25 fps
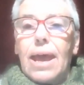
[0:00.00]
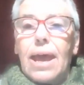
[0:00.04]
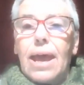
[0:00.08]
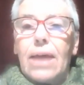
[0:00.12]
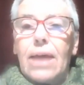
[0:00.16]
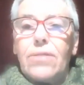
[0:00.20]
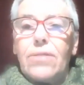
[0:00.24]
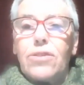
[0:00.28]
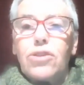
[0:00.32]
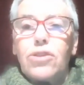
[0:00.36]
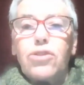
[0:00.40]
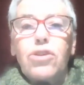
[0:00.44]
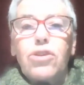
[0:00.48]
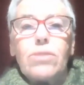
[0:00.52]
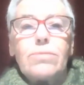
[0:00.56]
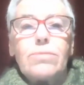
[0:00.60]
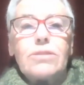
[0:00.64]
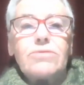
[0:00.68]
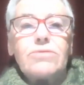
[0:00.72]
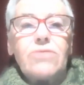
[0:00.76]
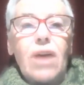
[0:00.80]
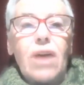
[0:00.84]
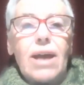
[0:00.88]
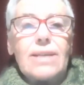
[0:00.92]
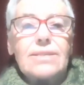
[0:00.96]
And the
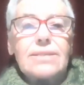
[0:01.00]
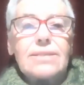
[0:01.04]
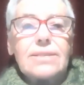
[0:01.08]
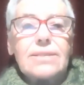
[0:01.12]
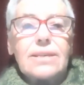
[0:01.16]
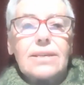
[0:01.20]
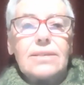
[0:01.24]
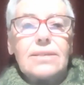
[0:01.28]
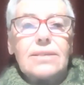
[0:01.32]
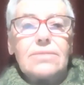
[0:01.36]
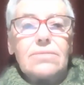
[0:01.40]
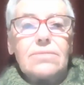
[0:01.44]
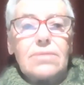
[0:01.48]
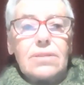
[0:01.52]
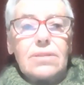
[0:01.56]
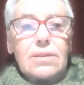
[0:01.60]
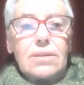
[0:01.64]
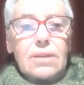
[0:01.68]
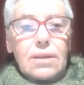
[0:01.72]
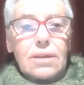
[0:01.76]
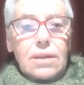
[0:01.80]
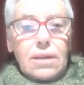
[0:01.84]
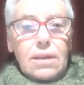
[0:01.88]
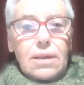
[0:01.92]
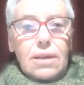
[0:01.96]
Human Rights
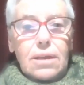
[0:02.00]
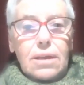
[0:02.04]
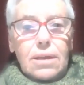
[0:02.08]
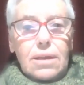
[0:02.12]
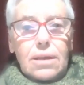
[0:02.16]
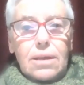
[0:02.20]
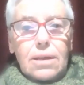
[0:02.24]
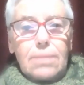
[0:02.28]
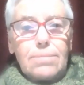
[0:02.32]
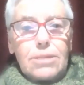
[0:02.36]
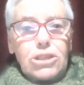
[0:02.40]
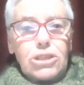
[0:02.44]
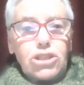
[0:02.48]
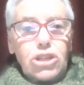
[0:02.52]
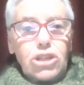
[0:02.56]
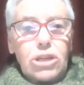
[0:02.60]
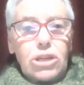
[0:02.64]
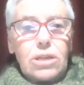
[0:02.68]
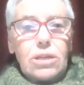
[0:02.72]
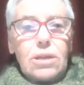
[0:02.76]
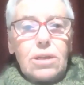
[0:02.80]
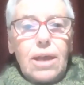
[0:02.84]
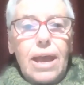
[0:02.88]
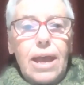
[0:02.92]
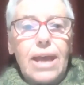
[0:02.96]

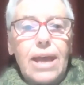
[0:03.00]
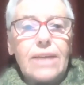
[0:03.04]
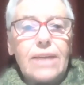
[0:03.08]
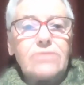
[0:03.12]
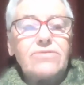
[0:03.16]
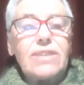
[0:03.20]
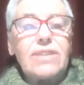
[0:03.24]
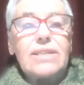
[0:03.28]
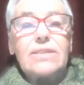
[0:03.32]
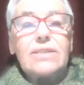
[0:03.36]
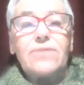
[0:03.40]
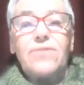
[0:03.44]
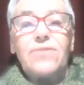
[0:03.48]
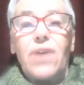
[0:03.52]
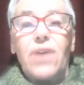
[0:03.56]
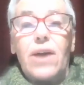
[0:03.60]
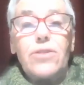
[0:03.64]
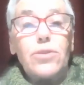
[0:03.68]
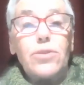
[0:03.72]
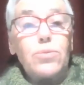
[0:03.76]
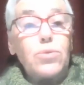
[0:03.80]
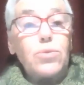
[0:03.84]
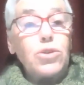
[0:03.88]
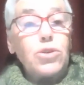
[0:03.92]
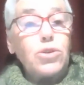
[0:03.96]
Commission had
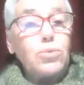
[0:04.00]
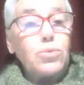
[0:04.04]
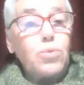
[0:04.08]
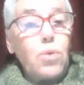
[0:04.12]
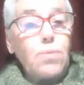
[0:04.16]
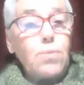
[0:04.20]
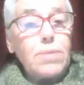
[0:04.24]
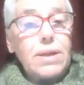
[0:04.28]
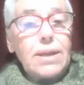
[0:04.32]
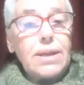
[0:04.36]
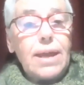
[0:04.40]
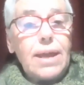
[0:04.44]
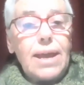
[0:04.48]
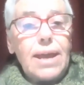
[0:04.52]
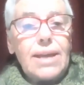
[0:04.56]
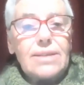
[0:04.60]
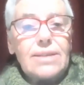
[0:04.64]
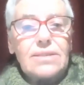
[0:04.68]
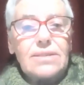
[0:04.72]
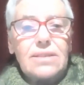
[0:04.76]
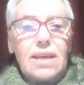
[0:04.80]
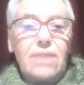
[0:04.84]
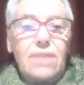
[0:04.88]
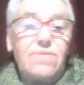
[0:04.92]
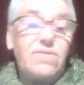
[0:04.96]
redefined the word woman,
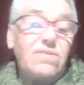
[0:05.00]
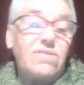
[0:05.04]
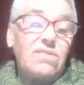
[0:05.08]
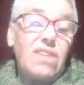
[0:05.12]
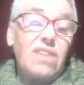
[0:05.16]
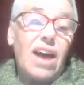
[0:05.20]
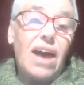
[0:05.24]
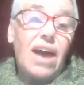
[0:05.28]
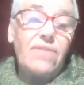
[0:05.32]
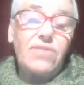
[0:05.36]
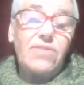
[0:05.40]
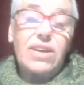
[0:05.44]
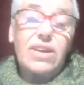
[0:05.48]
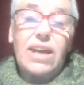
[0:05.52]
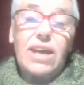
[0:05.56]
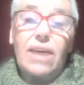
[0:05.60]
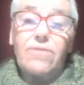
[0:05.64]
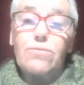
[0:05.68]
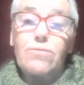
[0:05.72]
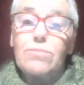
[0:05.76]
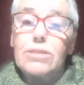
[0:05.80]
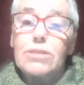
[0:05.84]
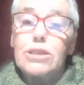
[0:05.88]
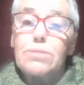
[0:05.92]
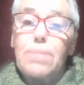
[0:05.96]
as have other
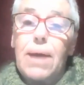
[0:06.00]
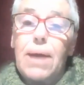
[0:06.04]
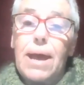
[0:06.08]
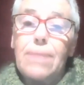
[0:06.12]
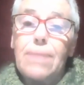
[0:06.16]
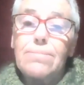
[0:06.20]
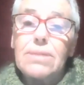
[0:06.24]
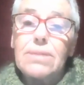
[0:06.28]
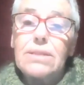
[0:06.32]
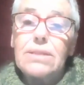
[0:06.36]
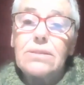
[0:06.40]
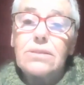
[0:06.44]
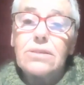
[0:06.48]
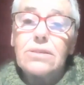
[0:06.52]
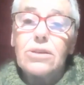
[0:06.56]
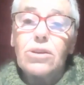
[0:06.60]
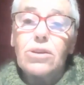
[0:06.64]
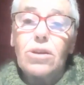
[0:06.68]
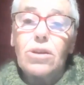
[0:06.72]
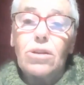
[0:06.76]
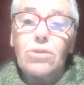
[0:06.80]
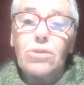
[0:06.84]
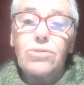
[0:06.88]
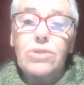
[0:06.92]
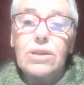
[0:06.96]
government departments,
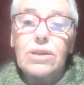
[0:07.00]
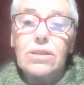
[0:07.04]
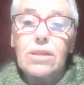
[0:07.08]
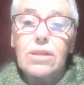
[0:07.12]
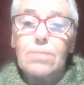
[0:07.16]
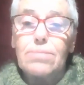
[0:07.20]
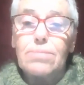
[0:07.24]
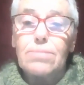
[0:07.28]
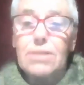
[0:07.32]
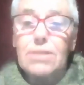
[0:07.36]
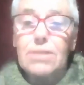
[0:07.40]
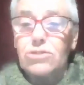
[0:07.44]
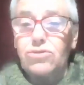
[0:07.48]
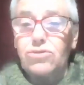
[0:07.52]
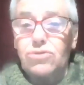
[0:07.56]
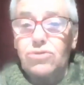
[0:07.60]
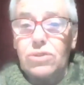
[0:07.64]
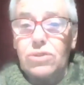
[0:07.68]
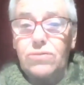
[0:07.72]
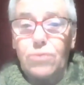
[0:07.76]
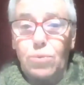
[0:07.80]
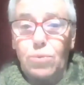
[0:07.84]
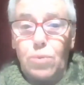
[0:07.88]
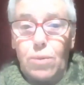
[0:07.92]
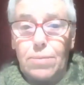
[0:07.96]
including the Ministry
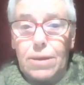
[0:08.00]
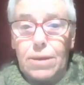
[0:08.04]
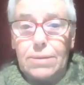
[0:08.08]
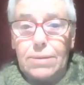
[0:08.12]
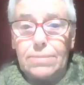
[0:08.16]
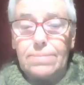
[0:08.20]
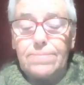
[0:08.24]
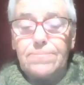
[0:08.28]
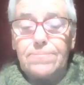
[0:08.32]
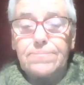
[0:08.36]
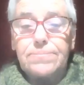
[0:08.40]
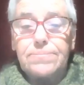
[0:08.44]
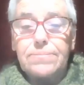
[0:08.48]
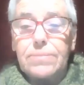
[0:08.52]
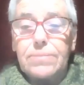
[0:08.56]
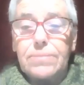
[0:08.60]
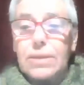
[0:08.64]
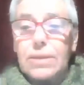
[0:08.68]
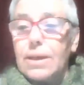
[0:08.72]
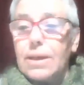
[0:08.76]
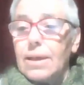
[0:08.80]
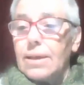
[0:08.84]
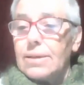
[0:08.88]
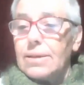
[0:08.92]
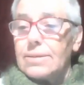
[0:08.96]
for Women,
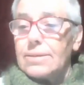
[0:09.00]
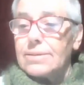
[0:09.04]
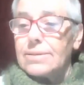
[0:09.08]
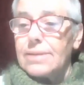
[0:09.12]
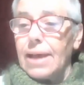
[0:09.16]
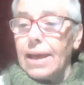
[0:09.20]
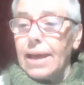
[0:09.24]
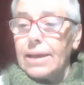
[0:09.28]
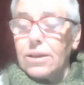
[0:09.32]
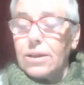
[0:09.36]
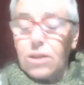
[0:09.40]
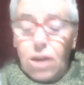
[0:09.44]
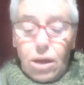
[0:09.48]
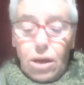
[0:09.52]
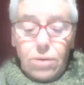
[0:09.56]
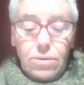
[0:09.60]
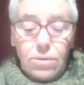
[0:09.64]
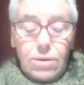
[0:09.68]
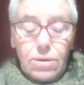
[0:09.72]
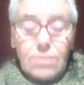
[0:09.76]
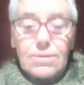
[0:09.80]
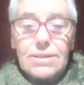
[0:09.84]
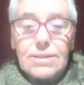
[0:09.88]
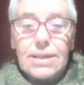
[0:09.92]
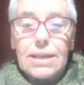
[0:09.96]
saying, you know,
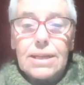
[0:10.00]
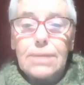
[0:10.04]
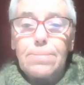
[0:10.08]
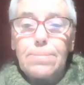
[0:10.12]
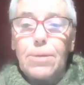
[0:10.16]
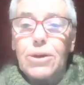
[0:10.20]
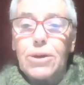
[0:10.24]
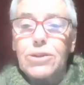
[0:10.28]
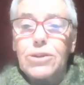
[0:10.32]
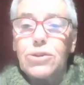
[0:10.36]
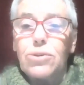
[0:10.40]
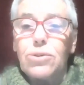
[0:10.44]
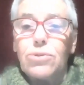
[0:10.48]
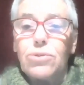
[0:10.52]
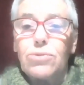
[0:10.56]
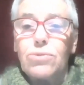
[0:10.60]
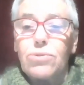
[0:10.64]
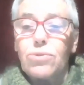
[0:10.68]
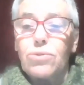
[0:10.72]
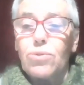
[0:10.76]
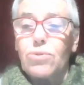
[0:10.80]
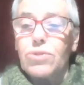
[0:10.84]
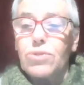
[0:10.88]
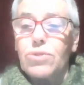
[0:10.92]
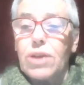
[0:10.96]
it was anybody who
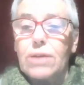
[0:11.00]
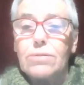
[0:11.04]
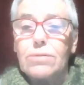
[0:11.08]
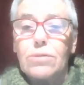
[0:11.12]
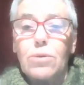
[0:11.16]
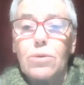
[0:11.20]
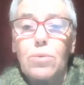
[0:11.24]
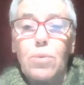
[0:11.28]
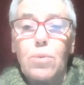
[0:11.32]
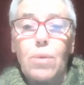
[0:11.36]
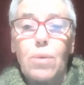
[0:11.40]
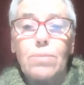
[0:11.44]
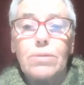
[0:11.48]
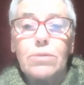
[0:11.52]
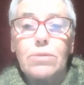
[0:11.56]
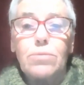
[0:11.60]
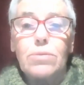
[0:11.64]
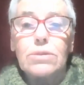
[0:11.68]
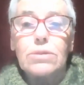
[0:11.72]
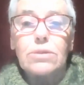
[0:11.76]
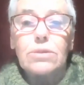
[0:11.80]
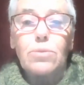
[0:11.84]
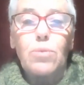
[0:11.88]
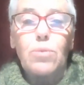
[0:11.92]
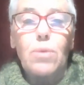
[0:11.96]
thought they were a woman
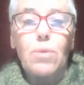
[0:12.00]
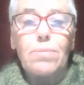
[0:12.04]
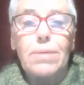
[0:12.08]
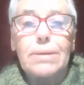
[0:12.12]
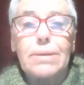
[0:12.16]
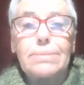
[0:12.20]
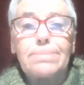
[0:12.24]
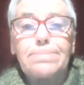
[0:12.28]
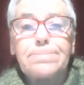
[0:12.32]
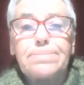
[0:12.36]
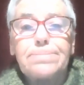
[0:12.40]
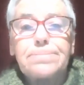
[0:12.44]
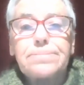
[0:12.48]
was a woman.